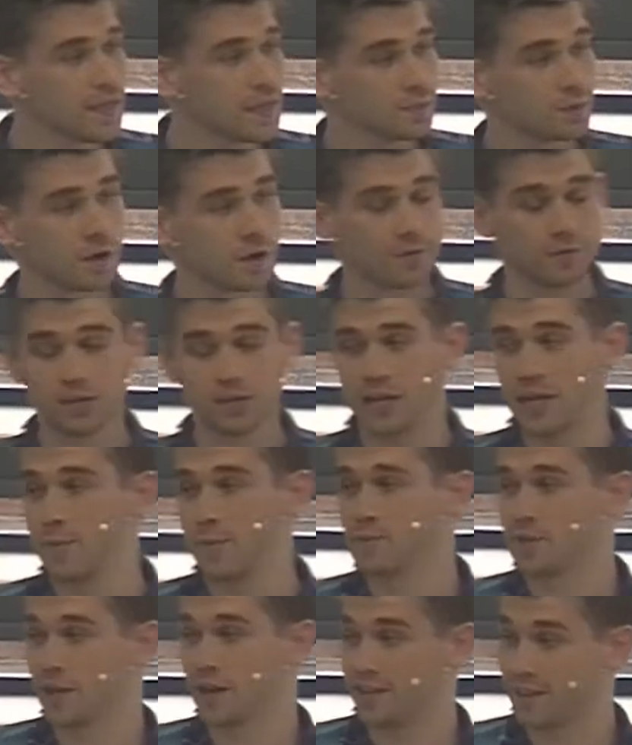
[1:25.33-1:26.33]
this part of
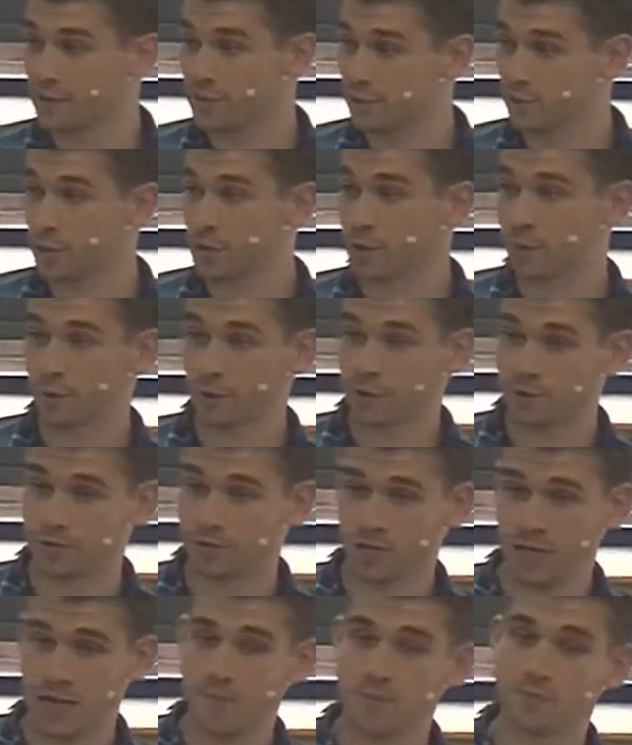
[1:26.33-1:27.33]
James, and I think throughout the book of
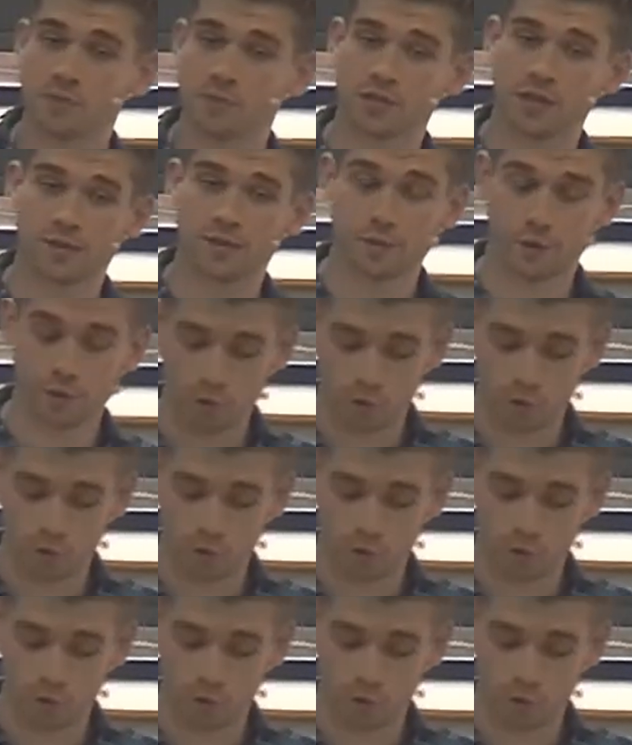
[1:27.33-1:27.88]
James and throughout